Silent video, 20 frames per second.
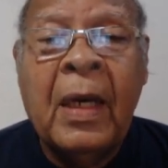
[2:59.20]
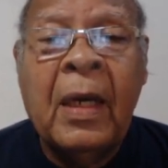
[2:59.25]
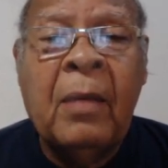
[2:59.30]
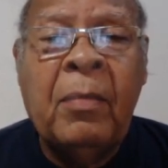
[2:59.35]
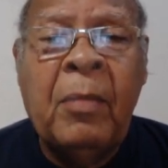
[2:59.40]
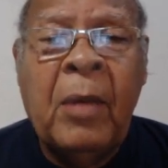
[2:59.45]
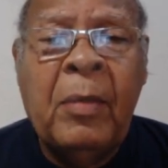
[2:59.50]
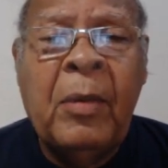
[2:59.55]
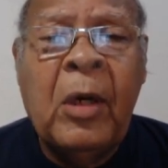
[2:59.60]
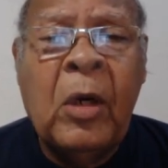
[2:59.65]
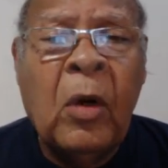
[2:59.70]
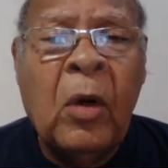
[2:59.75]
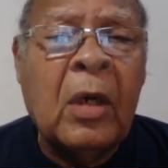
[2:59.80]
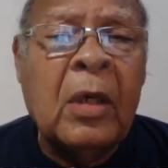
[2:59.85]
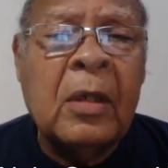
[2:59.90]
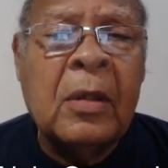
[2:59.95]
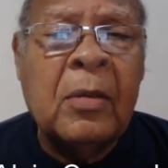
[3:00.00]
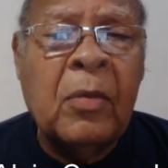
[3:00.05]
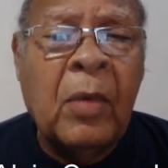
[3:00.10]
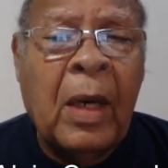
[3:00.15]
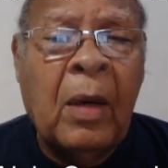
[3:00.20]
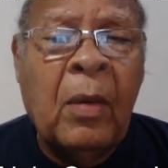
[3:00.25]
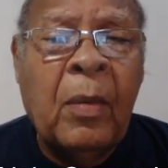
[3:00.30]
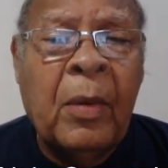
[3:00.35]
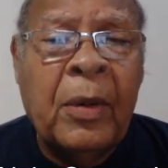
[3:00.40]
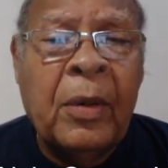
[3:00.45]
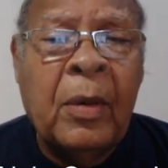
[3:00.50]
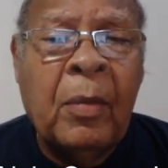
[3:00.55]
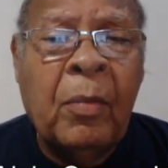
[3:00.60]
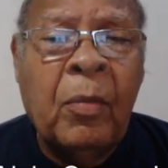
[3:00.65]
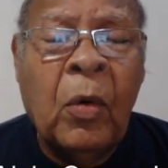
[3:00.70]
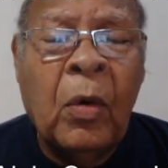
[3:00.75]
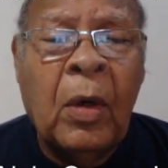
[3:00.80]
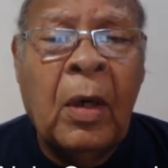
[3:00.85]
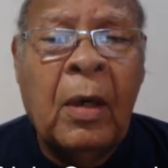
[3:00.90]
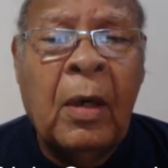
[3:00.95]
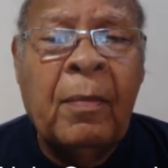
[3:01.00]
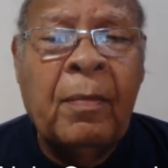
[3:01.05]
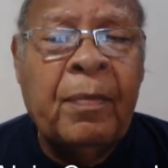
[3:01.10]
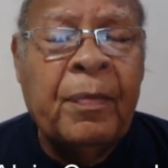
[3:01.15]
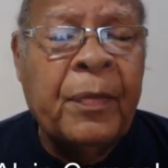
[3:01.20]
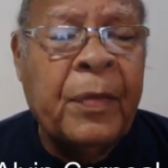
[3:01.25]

and maybe not as well with the ball.